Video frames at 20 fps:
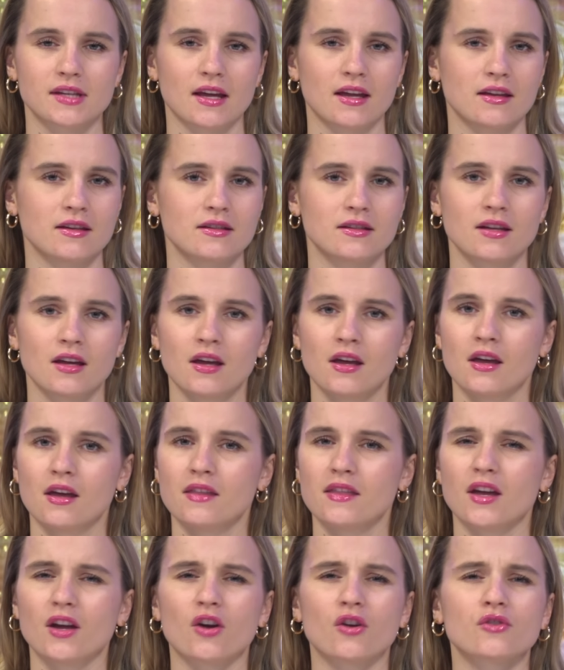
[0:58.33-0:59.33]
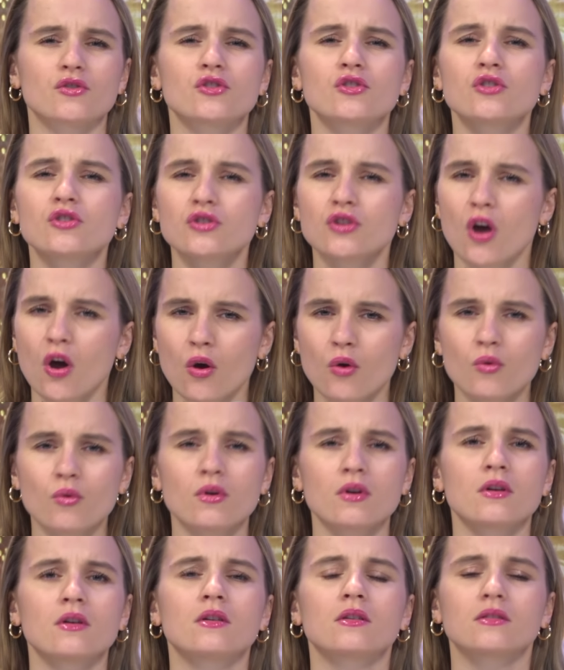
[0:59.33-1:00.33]
and they are
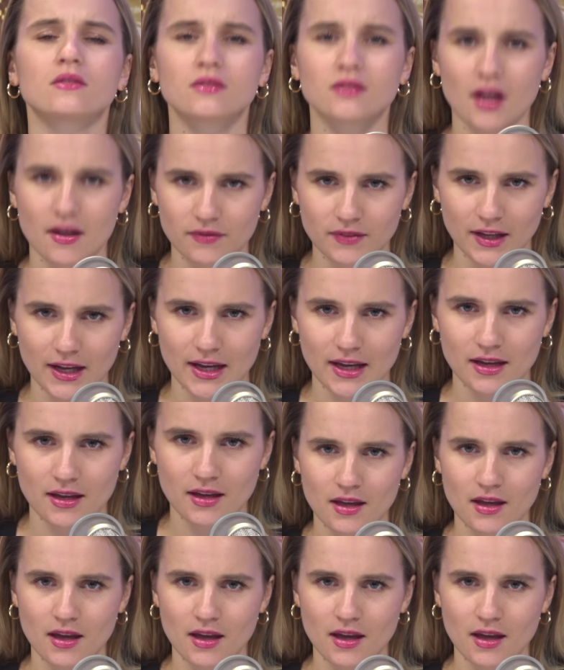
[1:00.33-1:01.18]
so lovely.